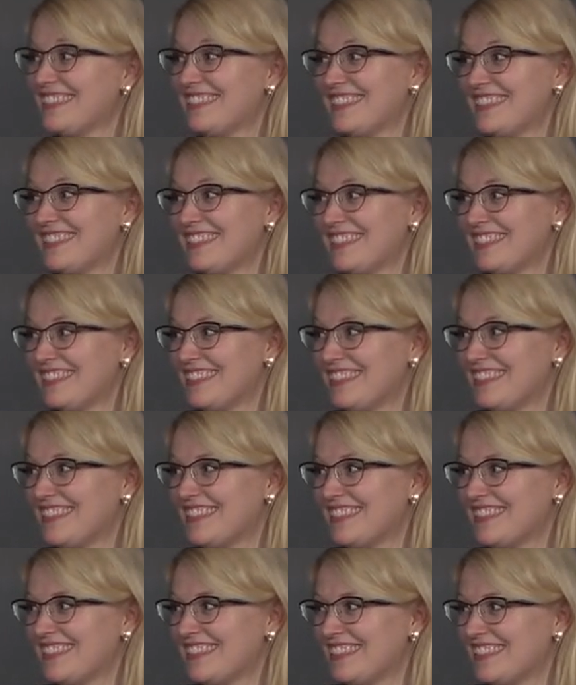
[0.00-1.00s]

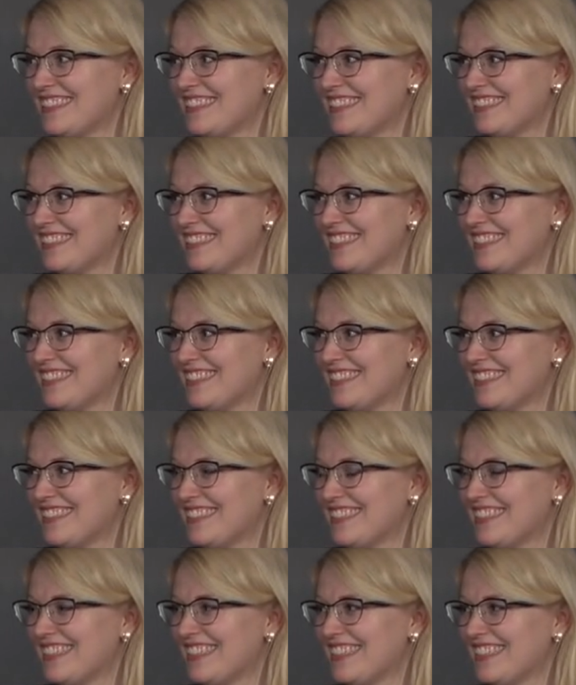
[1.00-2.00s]

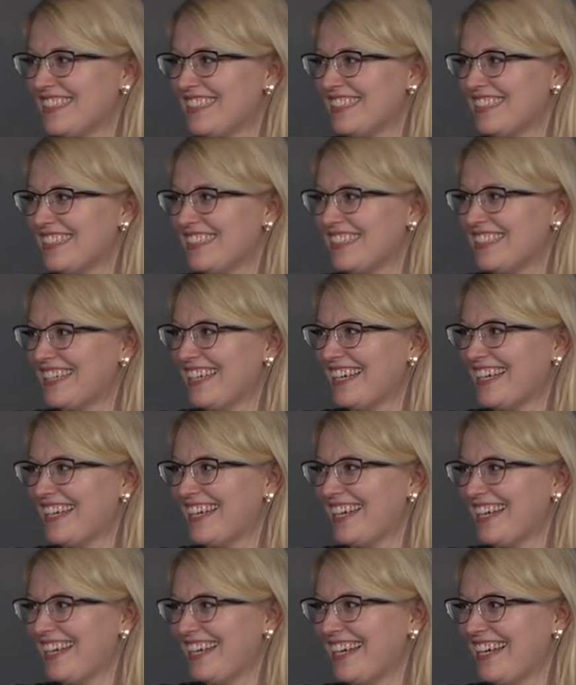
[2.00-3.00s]

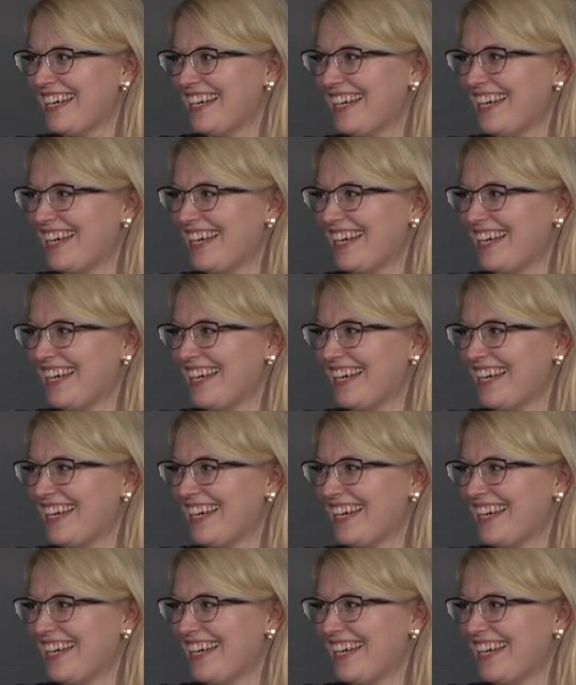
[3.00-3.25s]
No words are spoken by the person on screen.